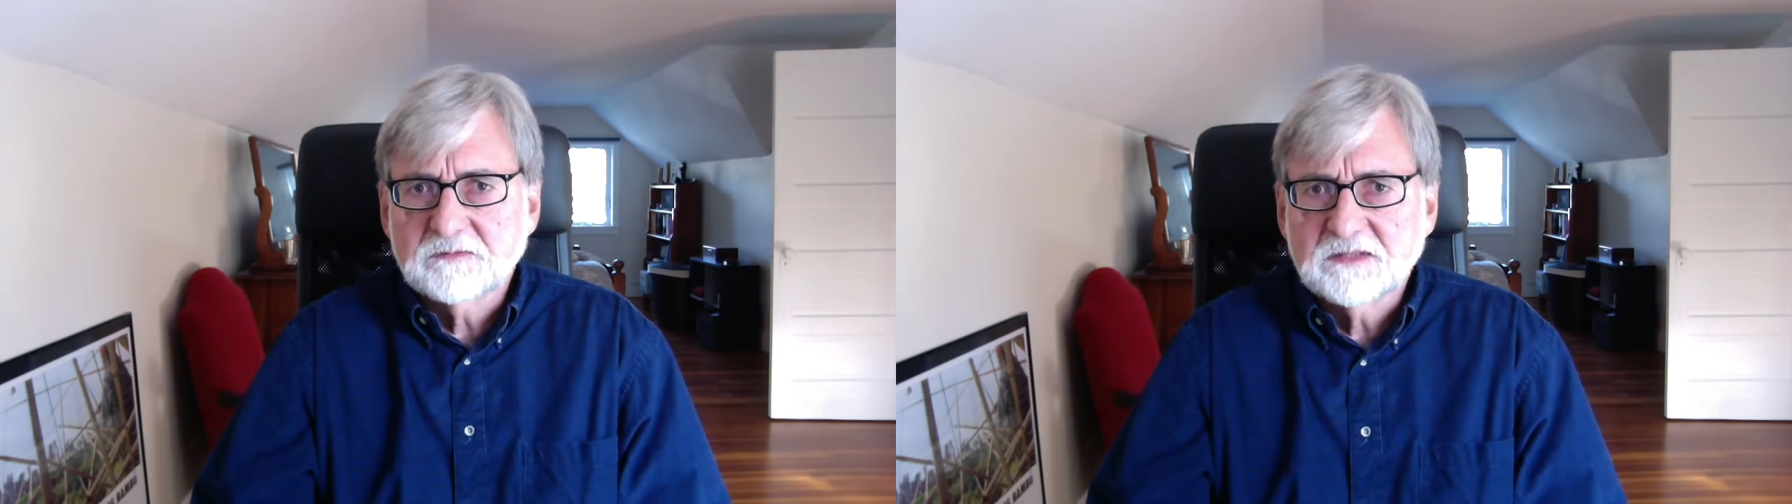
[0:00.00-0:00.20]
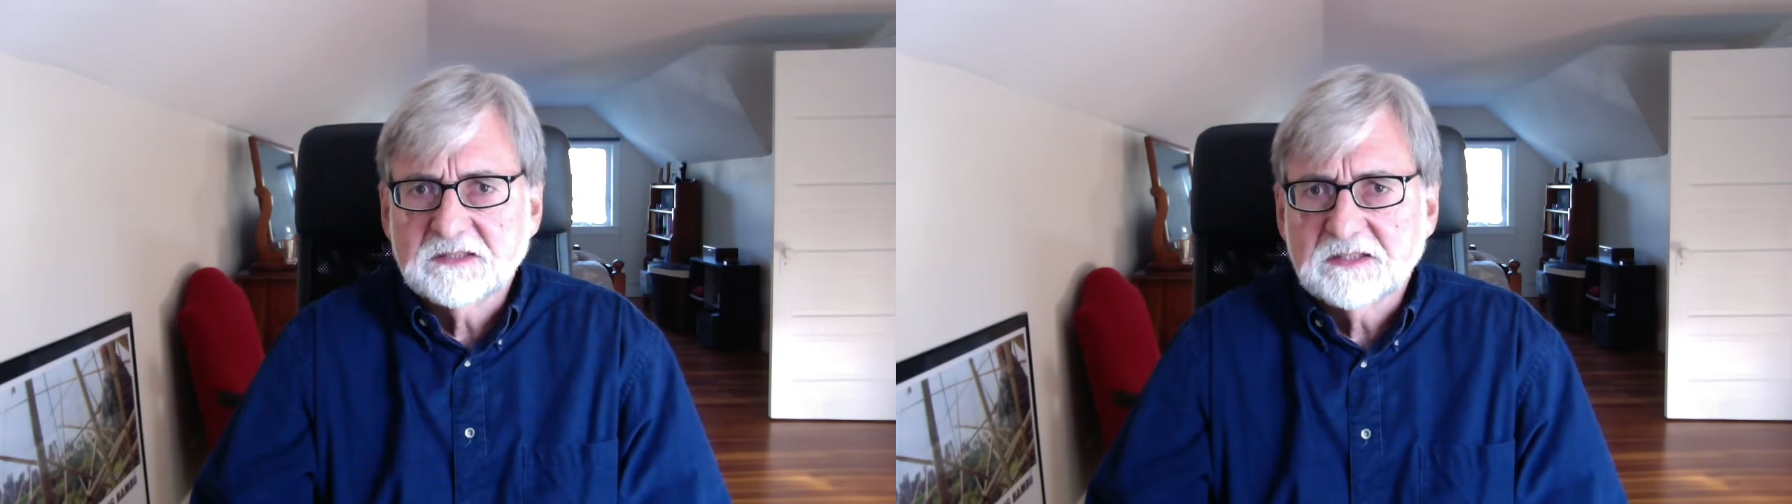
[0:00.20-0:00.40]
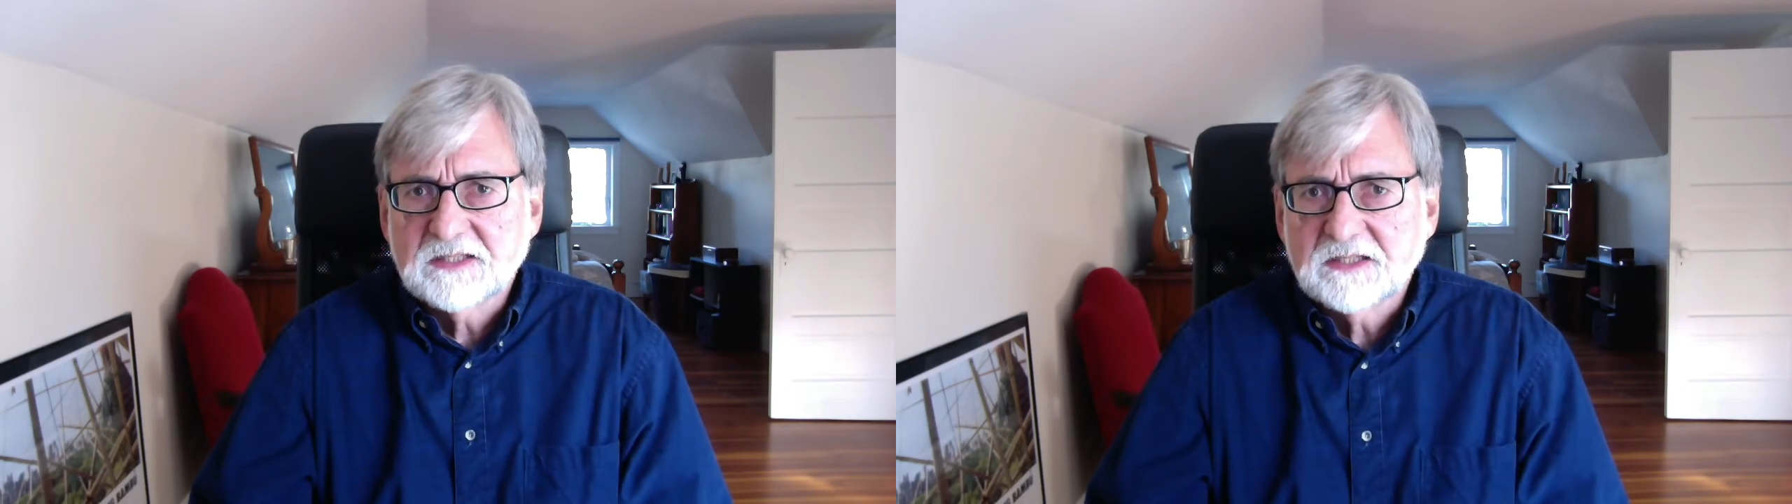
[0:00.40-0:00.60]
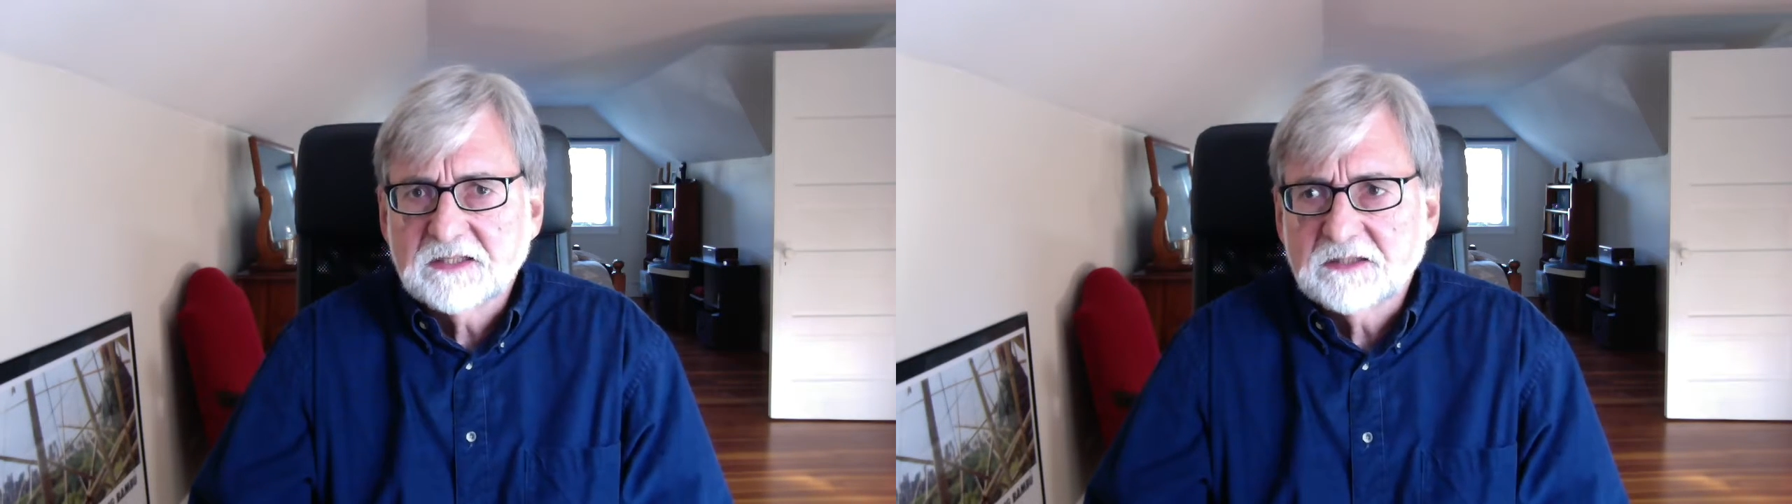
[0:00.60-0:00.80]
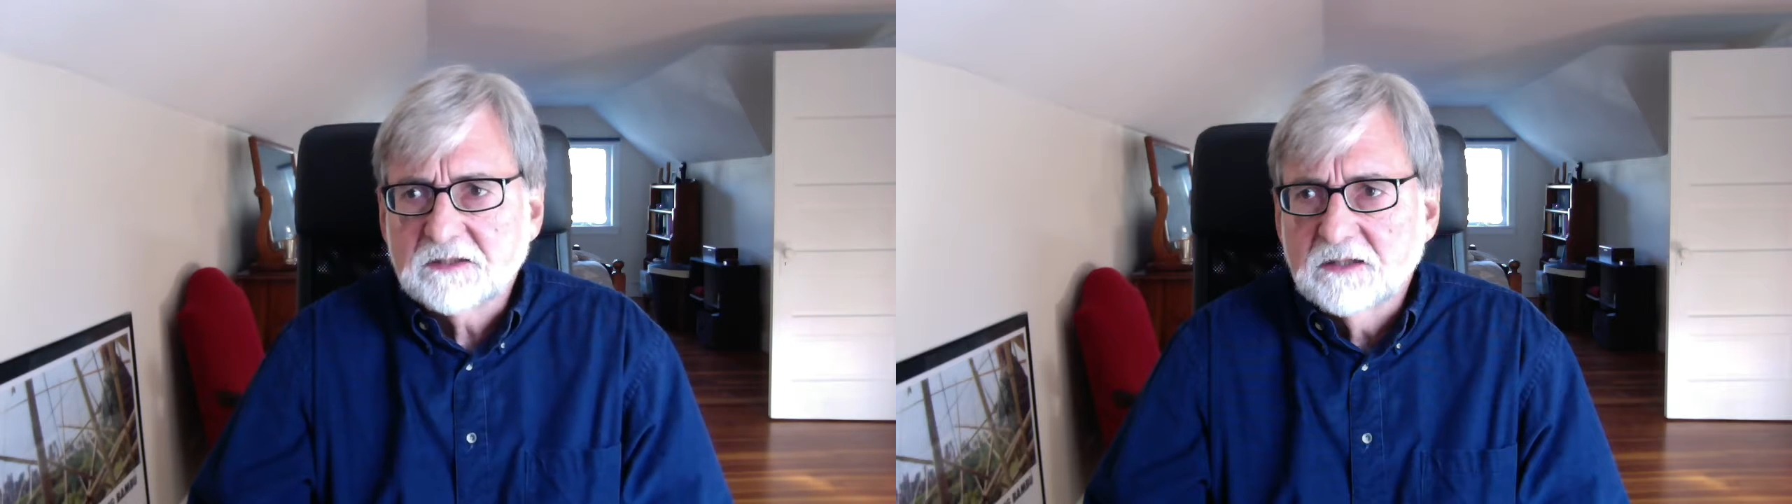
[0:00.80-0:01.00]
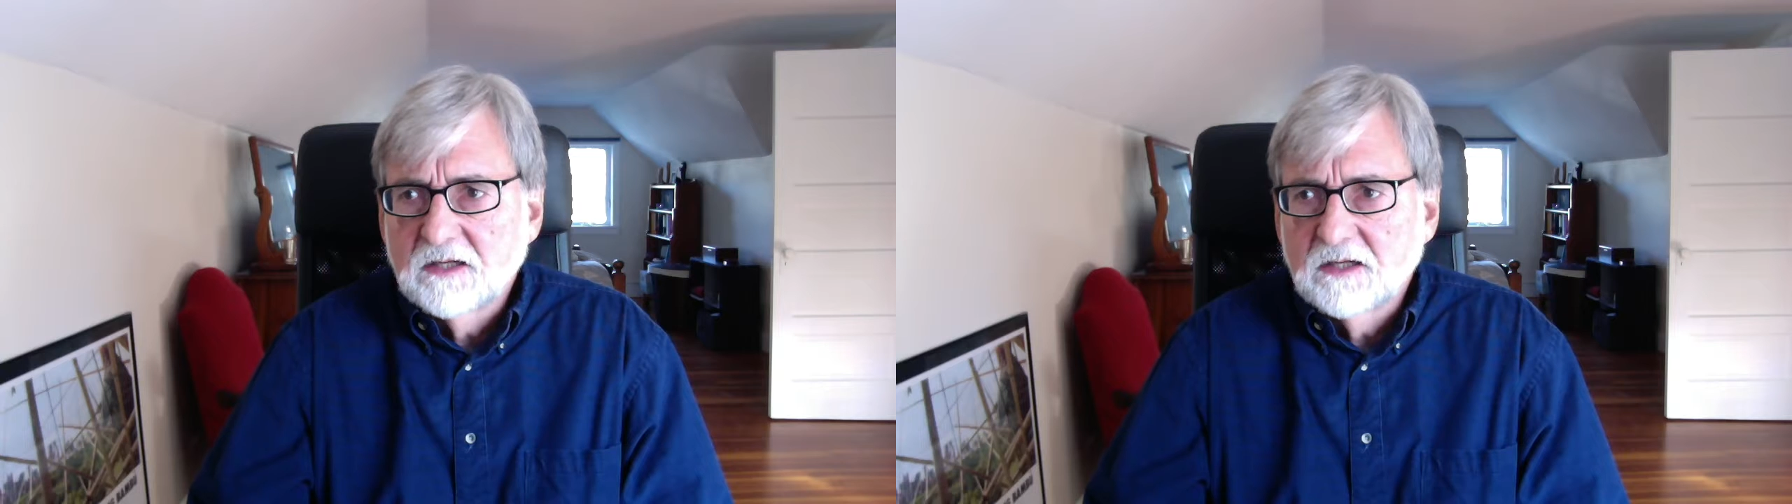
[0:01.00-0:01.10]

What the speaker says: the delay there.